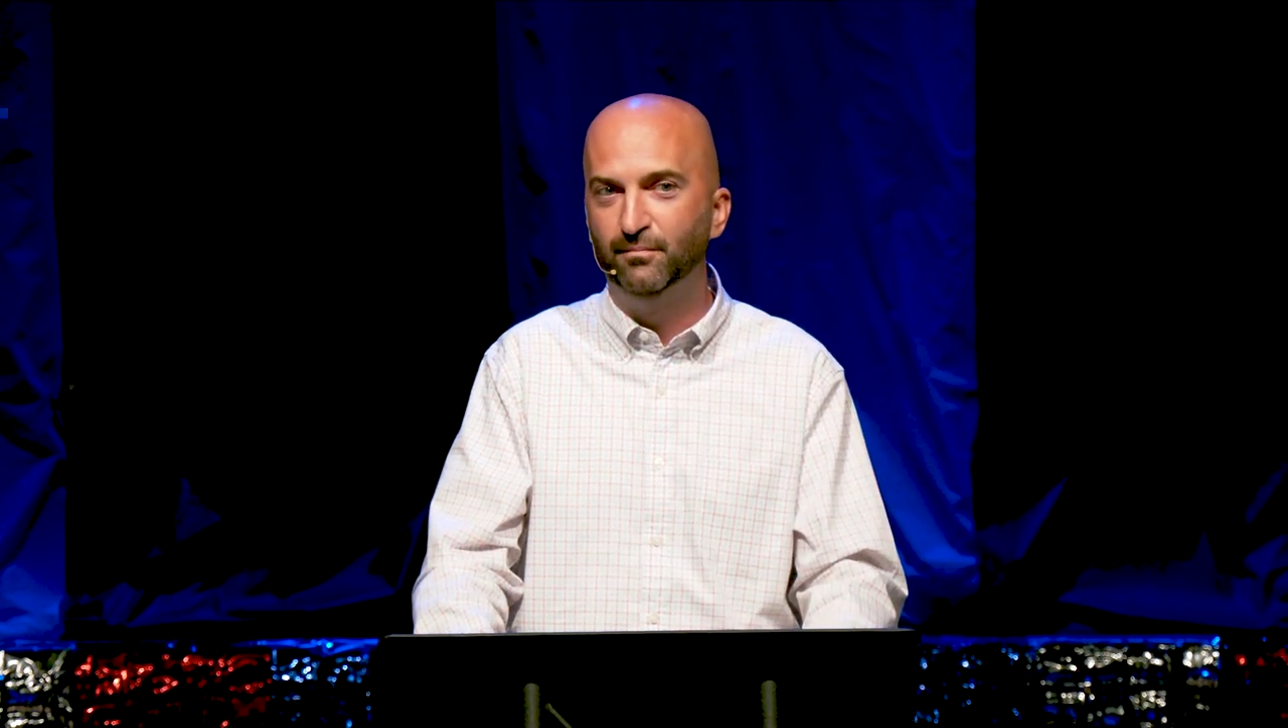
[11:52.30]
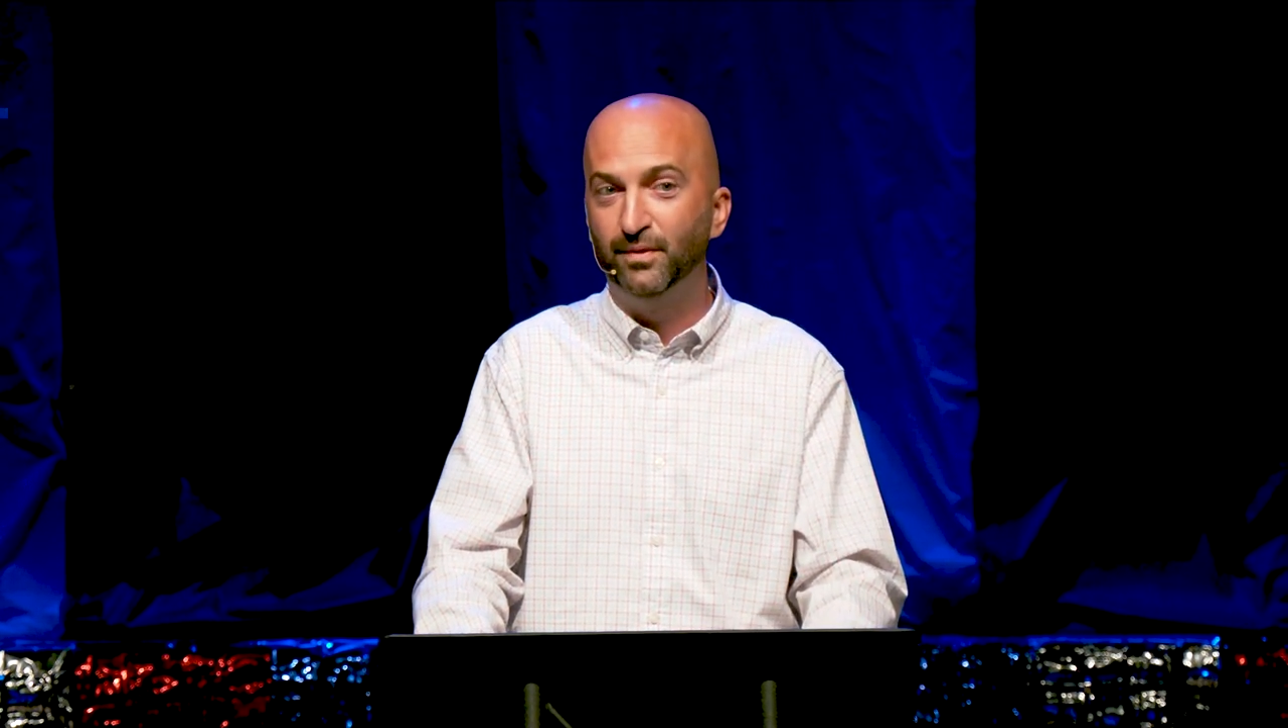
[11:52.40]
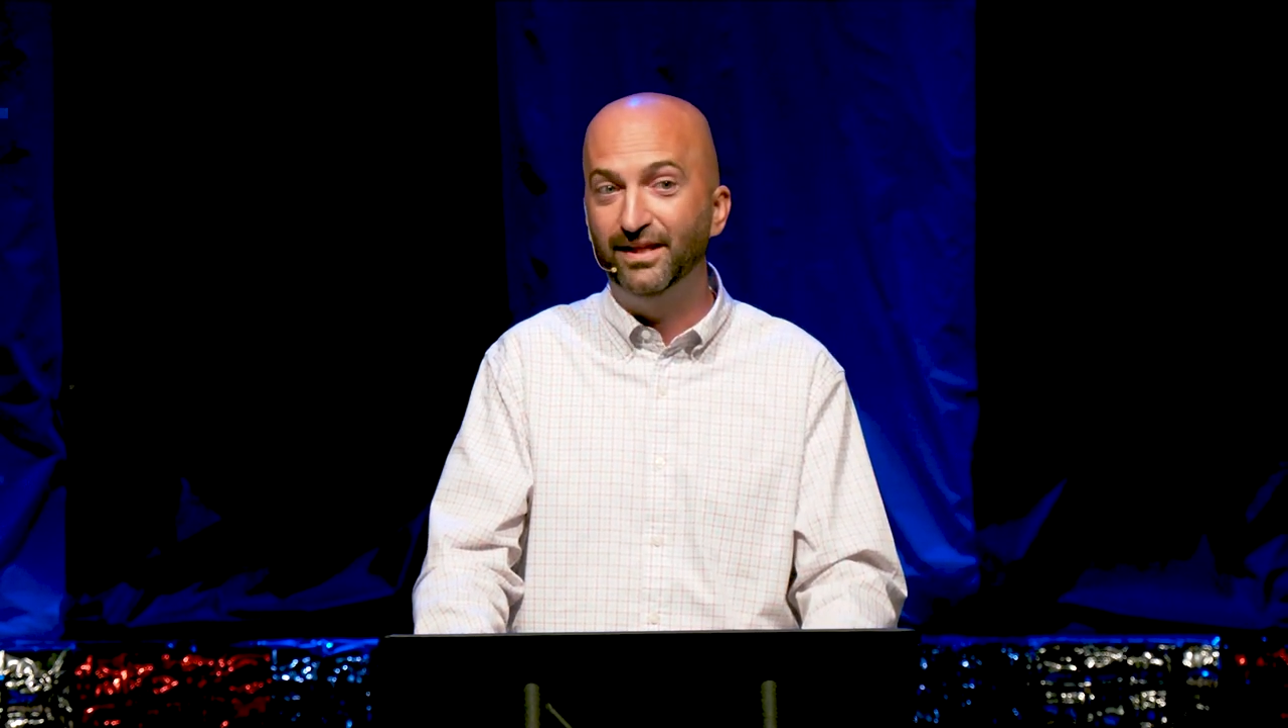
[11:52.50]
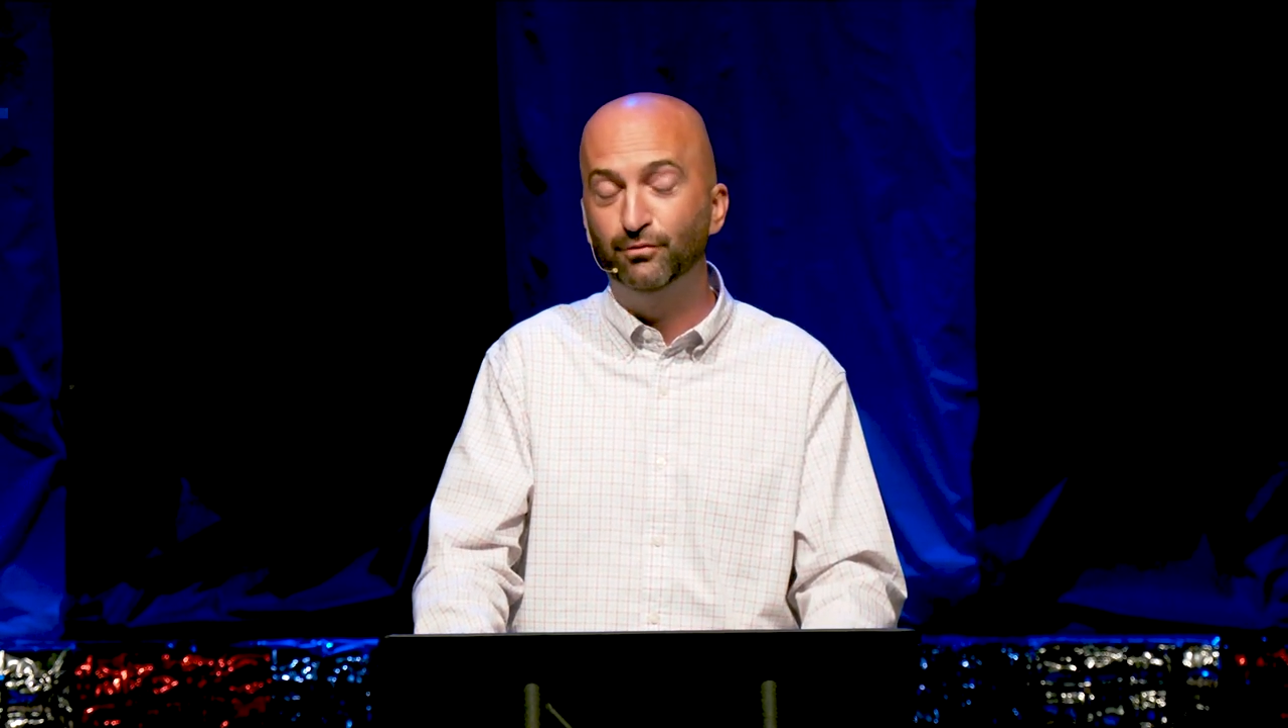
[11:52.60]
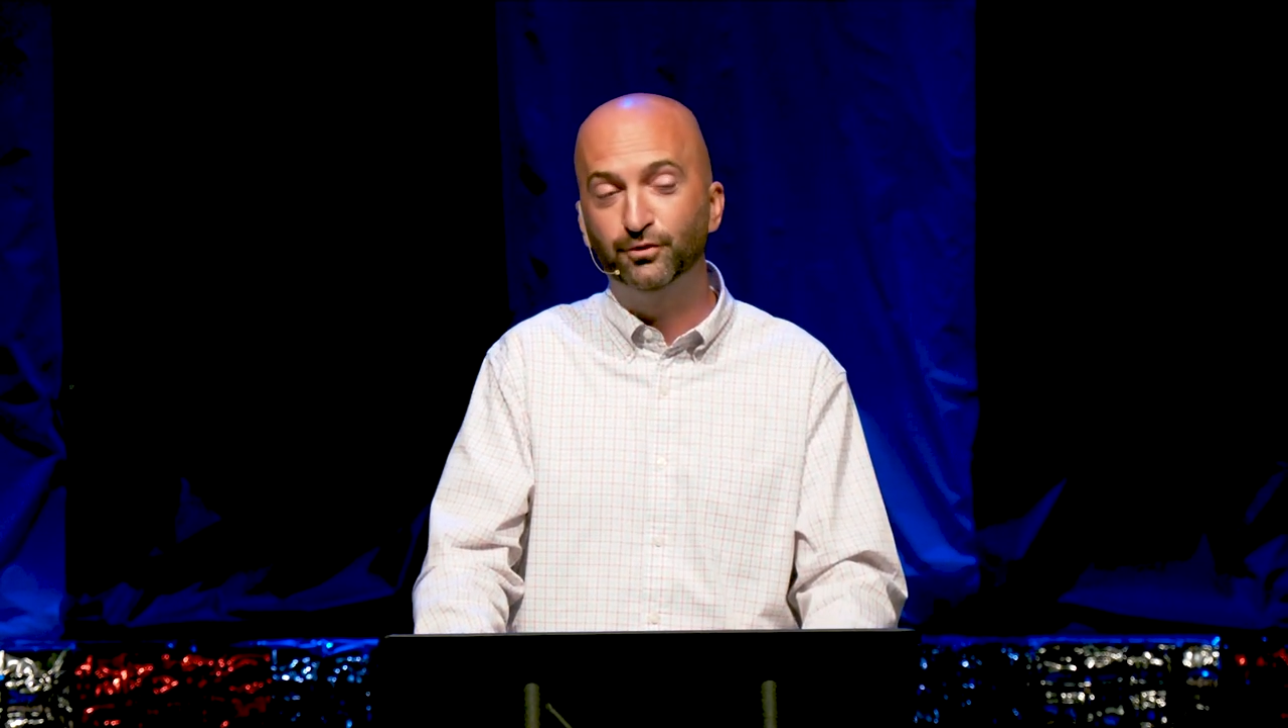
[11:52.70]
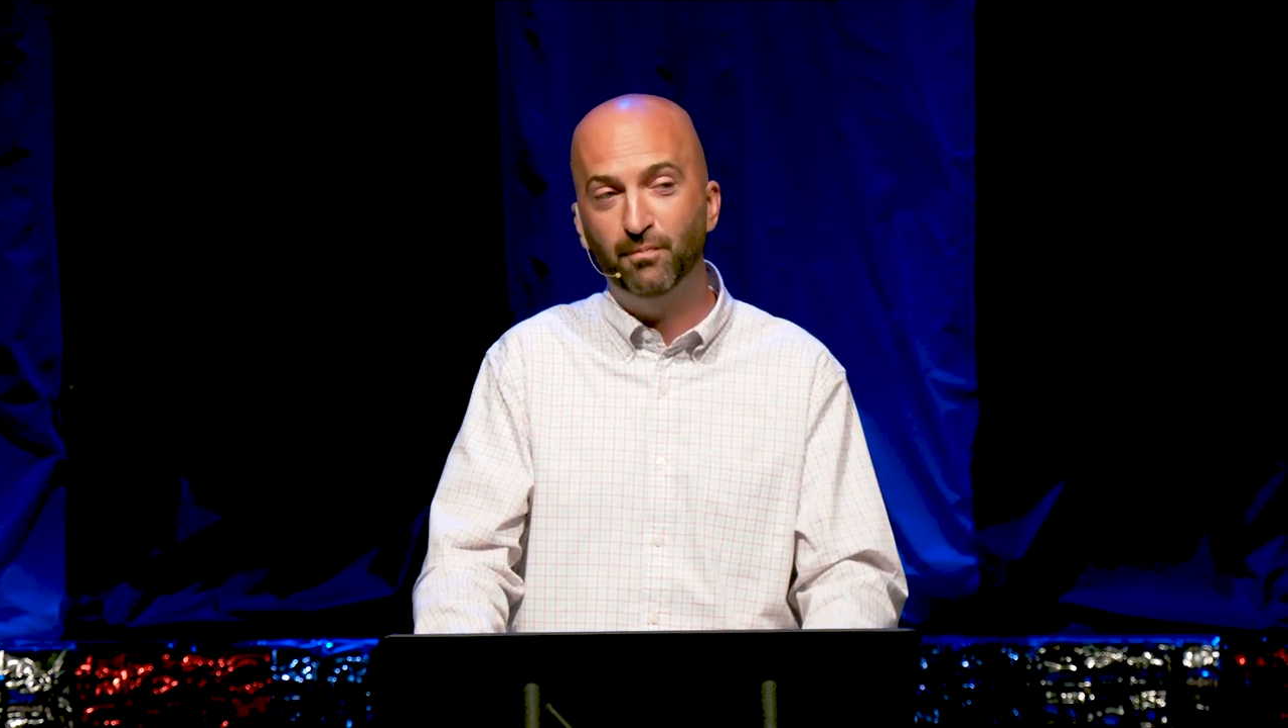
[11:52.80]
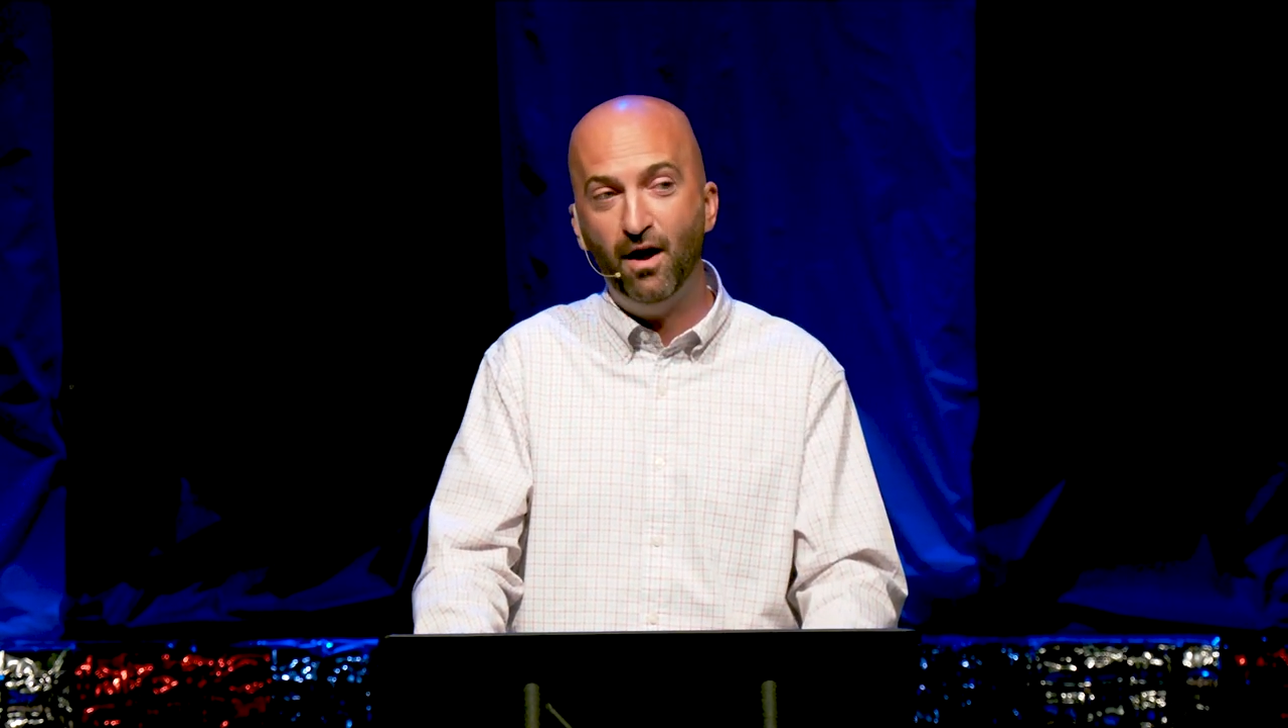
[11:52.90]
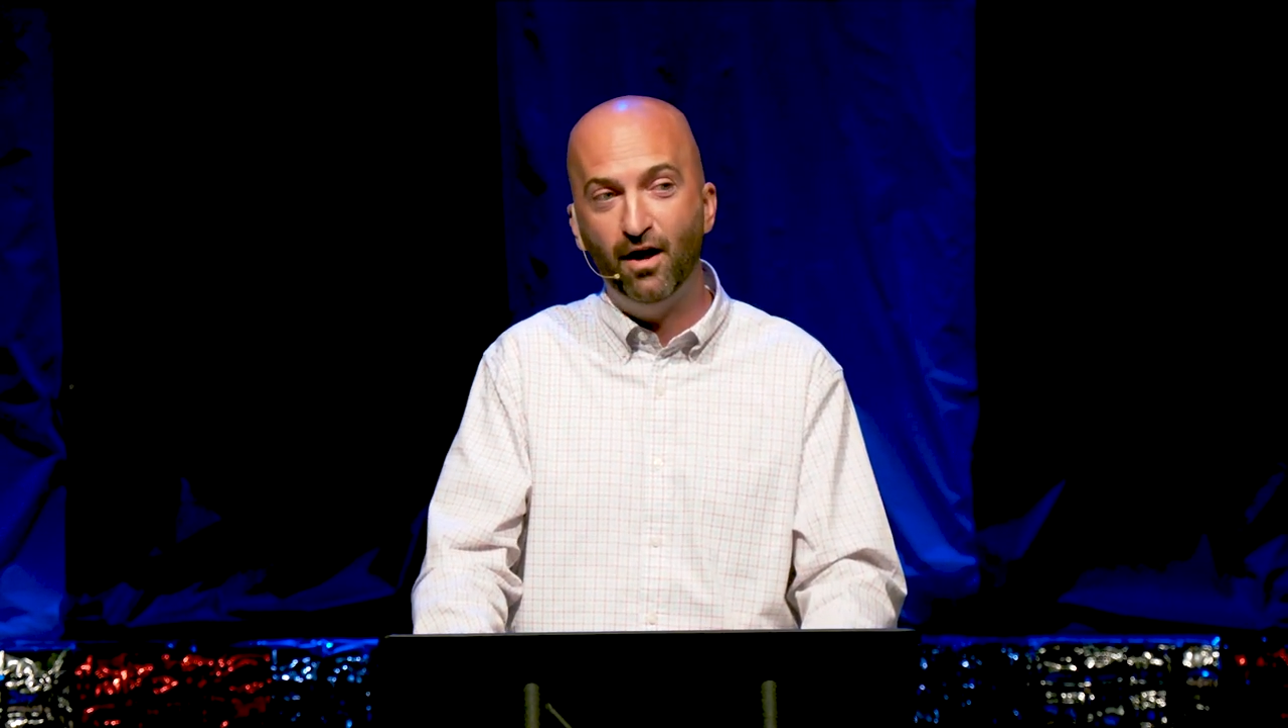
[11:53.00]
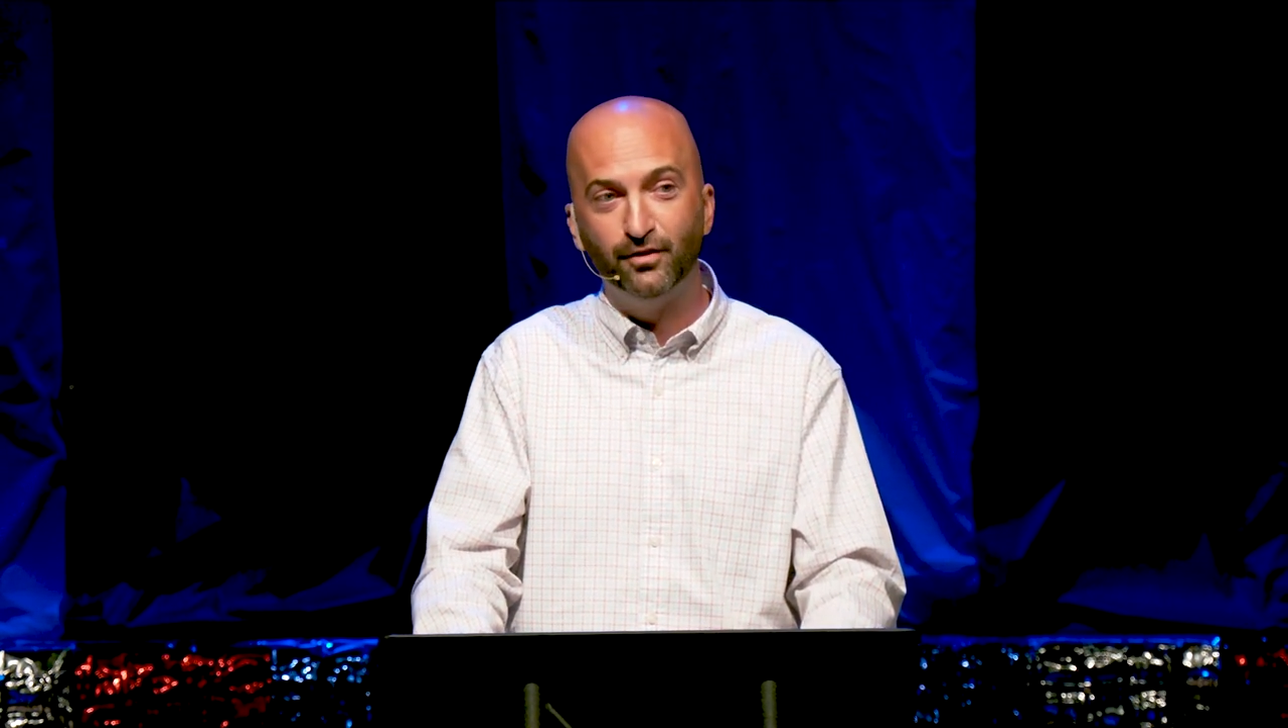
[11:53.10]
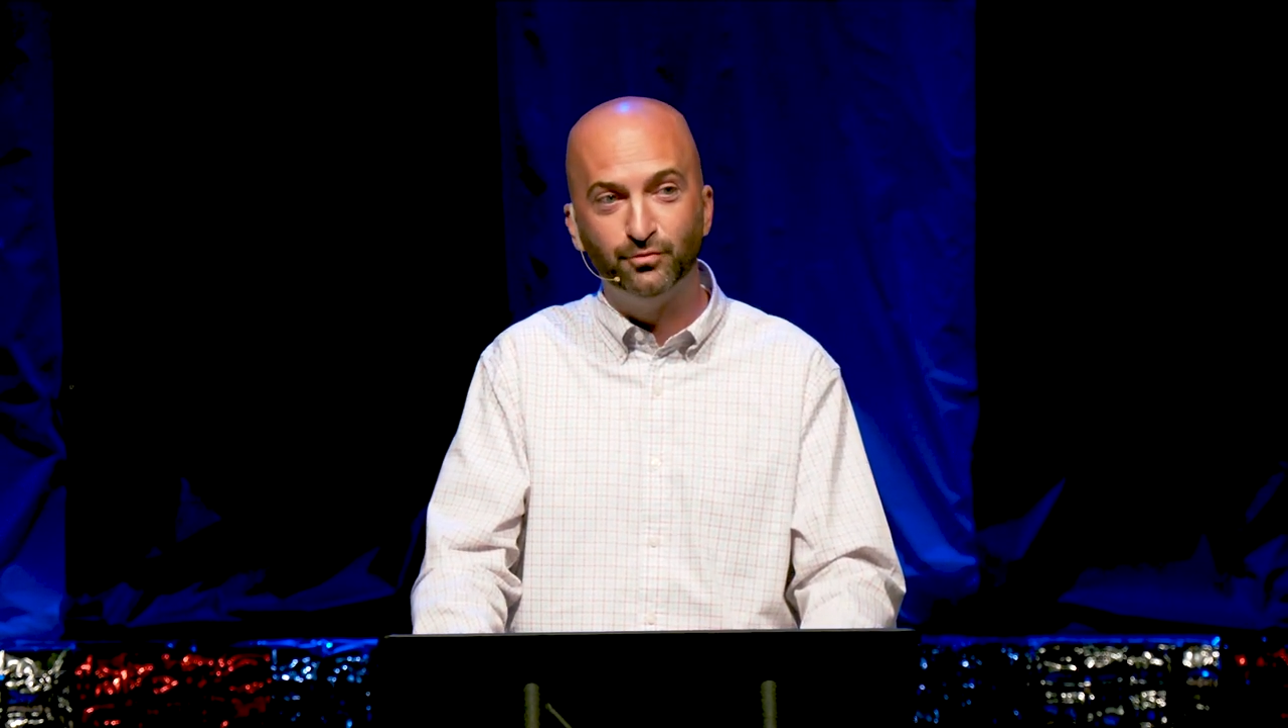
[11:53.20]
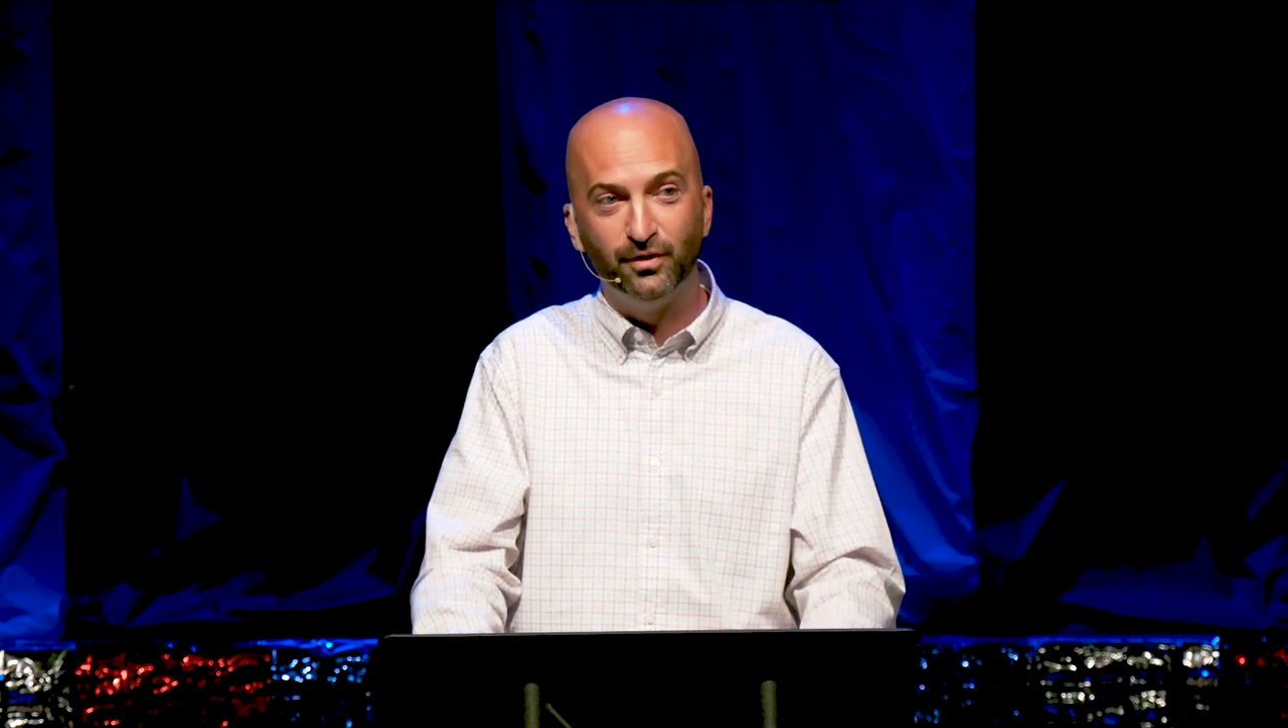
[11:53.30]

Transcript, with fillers: But he responds